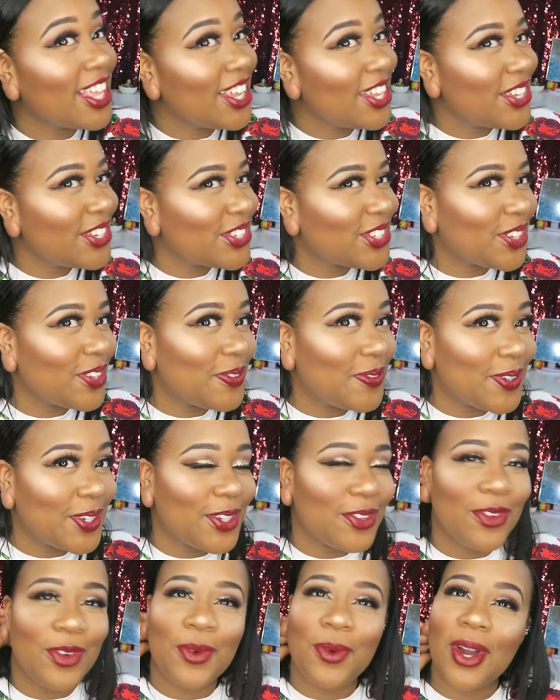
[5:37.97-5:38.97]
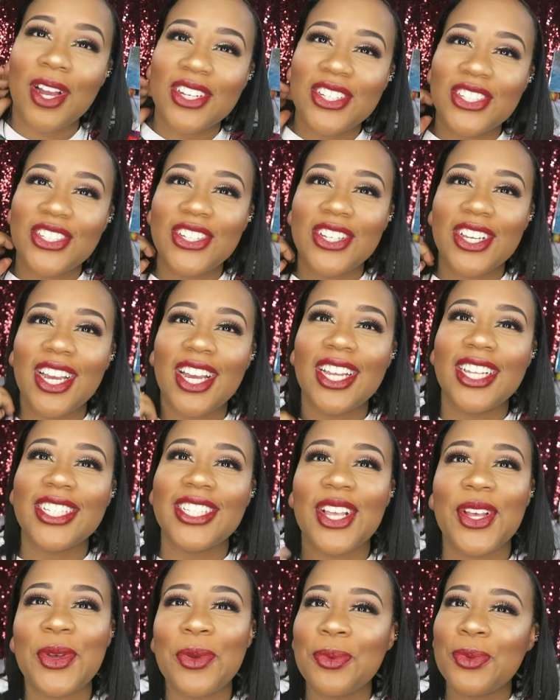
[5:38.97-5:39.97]
Thank you so much for watching, you guys.
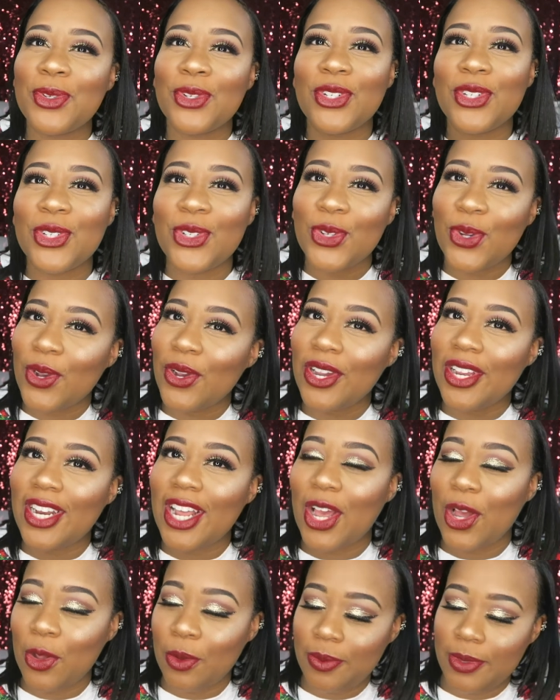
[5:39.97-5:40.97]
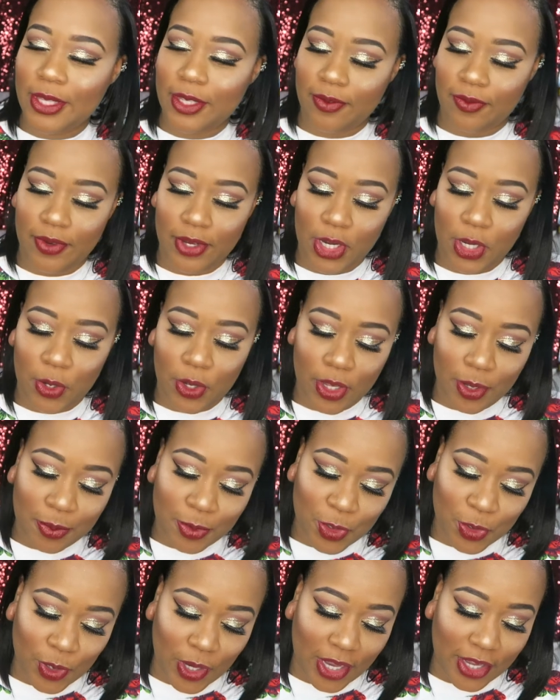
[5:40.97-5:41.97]
I hope you enjoyed. I hope this video
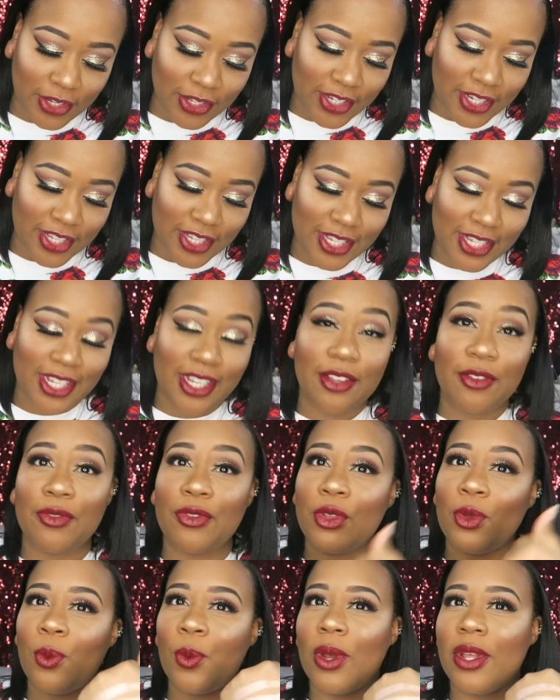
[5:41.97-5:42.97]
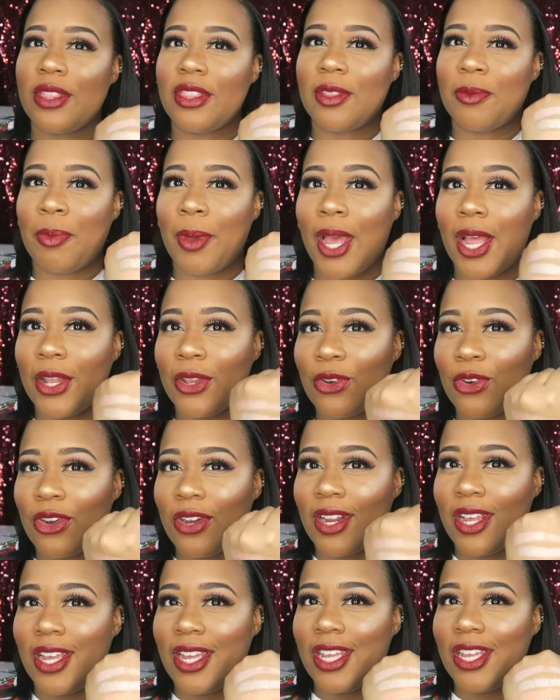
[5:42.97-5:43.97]
helped you out to see if you want the palette or
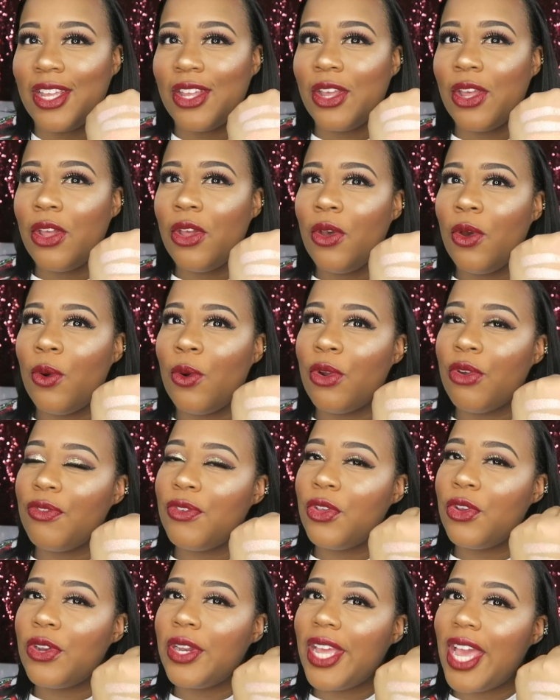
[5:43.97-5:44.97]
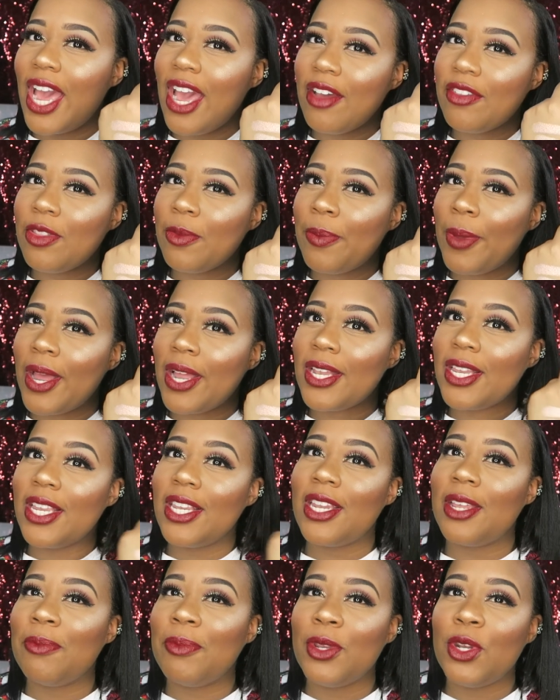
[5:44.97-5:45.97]
not. Or if you already have the palette,
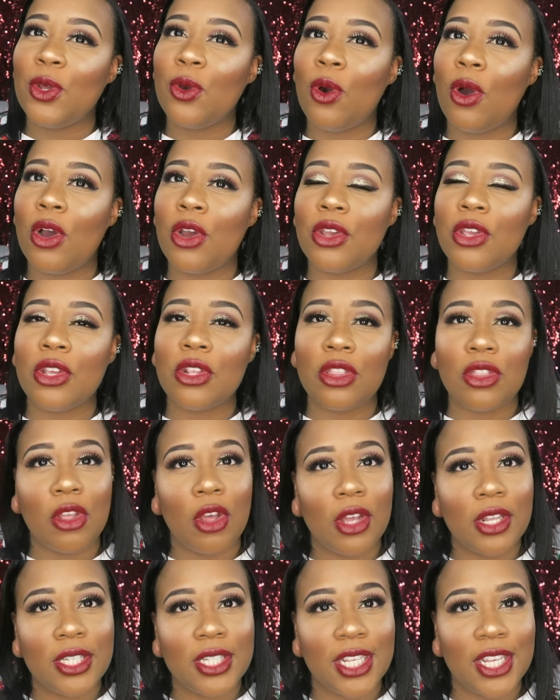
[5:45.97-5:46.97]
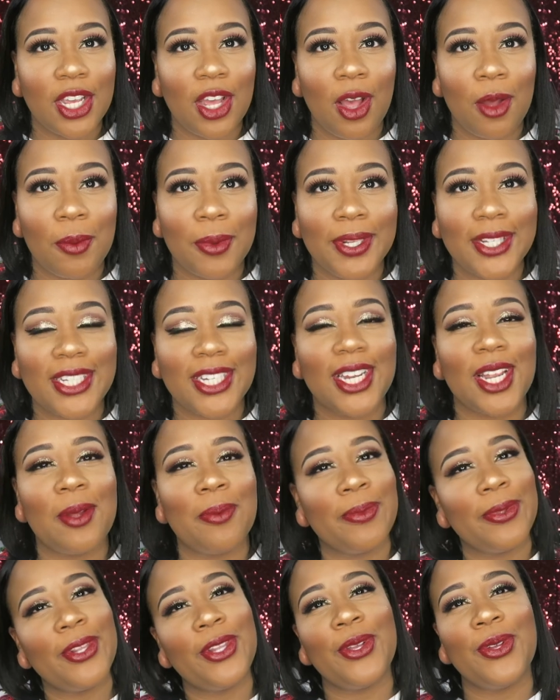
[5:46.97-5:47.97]
let me know all your thoughts and comments down
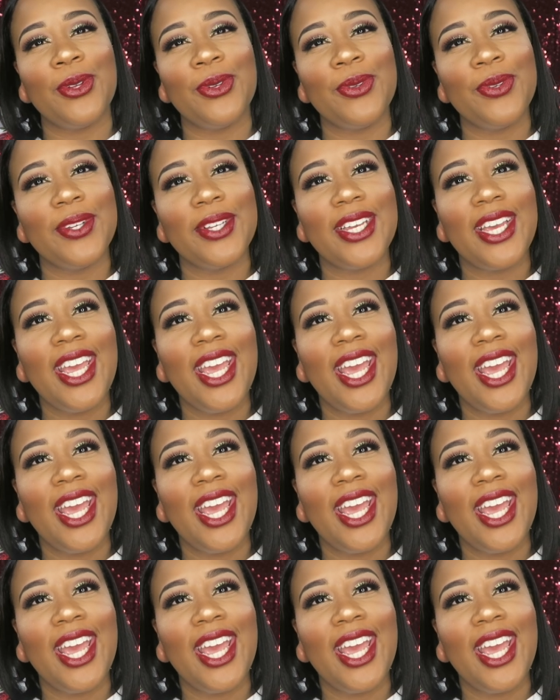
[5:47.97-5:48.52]
below.